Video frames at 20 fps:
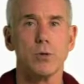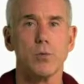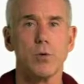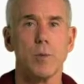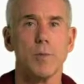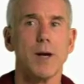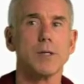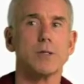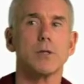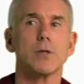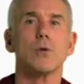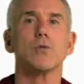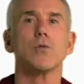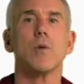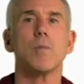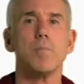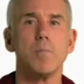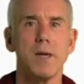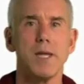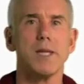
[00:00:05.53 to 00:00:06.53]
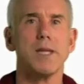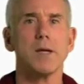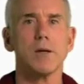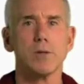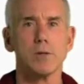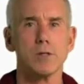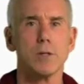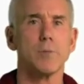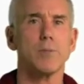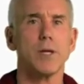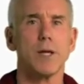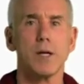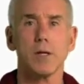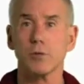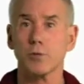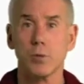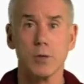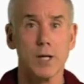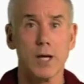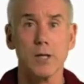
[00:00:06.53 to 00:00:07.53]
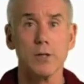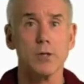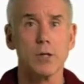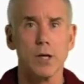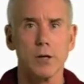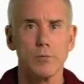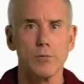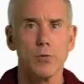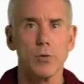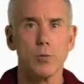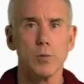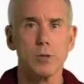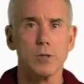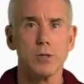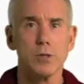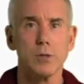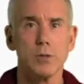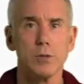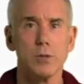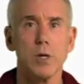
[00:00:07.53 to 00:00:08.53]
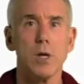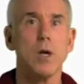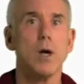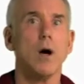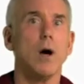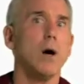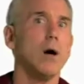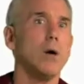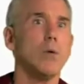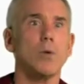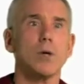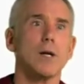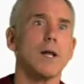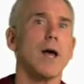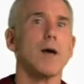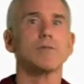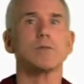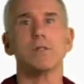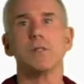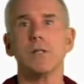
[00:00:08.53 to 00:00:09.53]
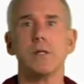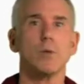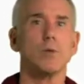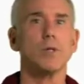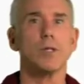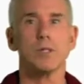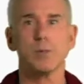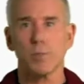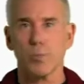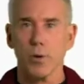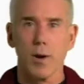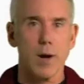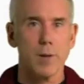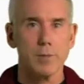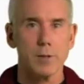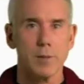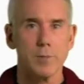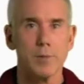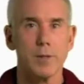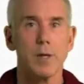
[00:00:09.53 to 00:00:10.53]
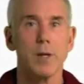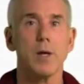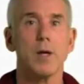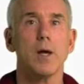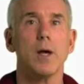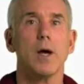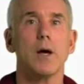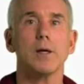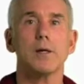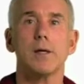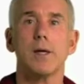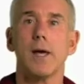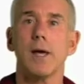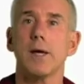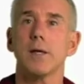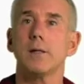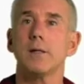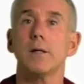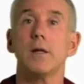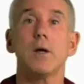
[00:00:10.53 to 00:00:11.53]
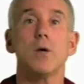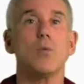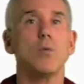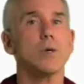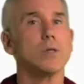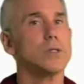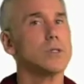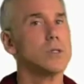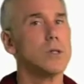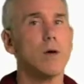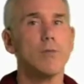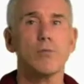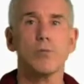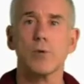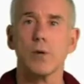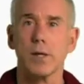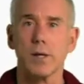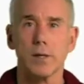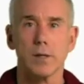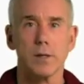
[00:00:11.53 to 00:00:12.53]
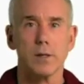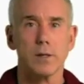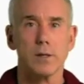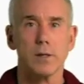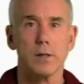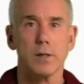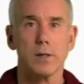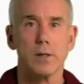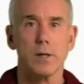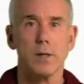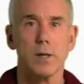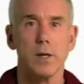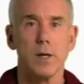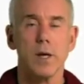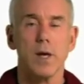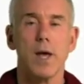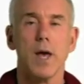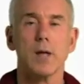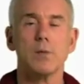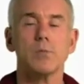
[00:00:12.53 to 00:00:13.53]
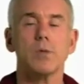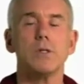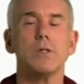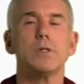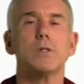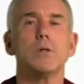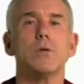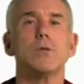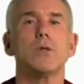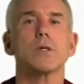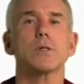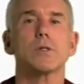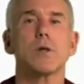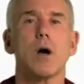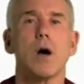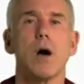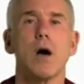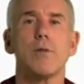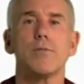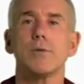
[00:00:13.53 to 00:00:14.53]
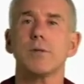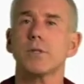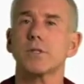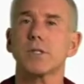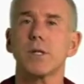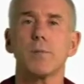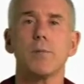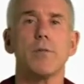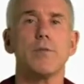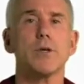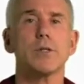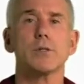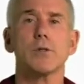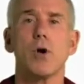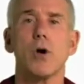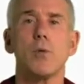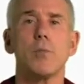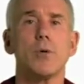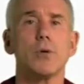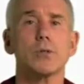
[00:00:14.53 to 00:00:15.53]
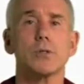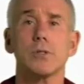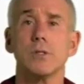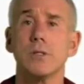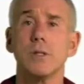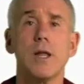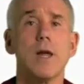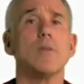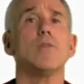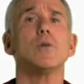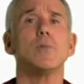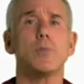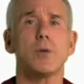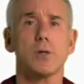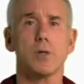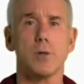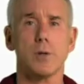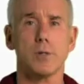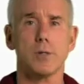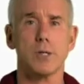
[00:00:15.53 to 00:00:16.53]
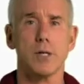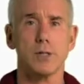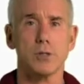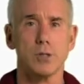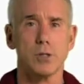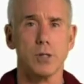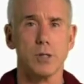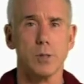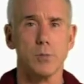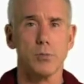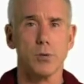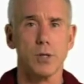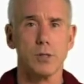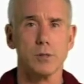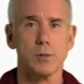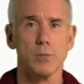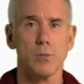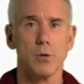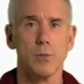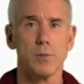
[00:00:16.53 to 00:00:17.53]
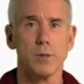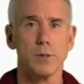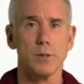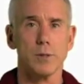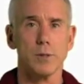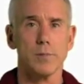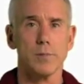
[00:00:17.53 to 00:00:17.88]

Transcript: we're about to go to a meeting or something else we're not looking forward to, oh, we're going to have to deal with this problem. Again, we're suffering. And we do this often. Some of us almost never put our attention in the present moment.